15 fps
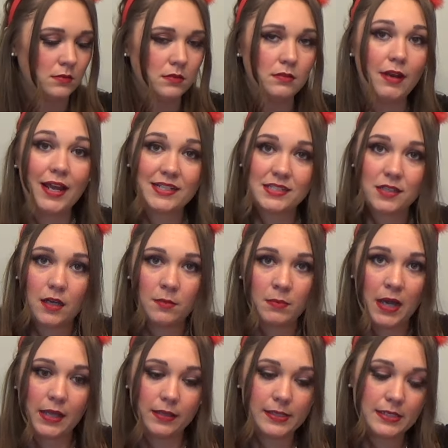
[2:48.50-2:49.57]
Next on
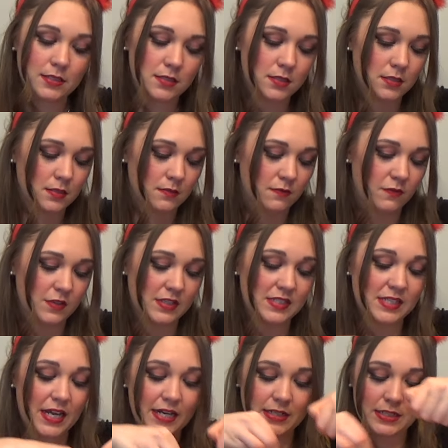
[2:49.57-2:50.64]
my list for the
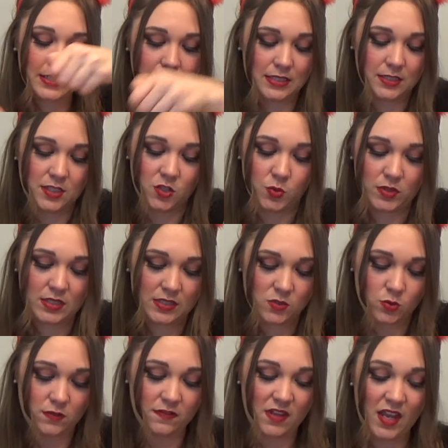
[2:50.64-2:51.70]
scientists that deal with this
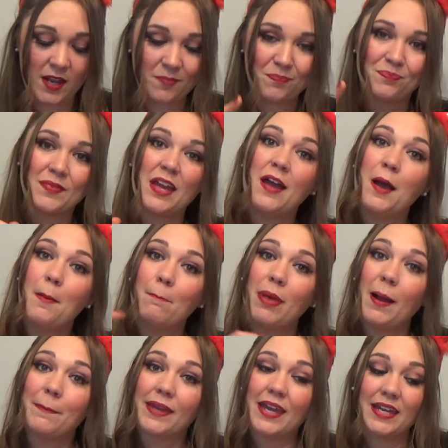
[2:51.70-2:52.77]
sort of thing,
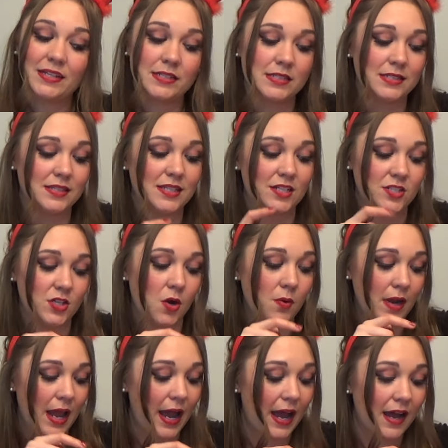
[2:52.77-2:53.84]
pumpkins that don't
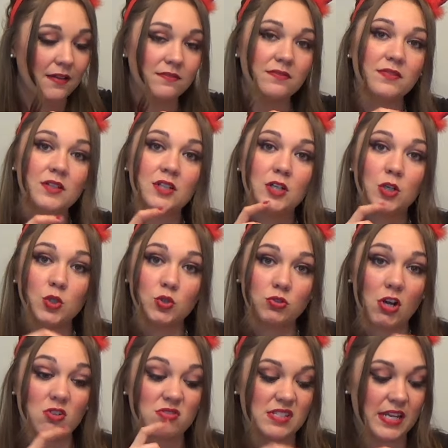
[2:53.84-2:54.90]
have
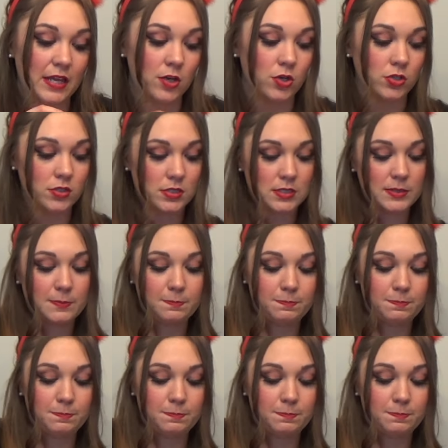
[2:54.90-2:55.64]
gross innards.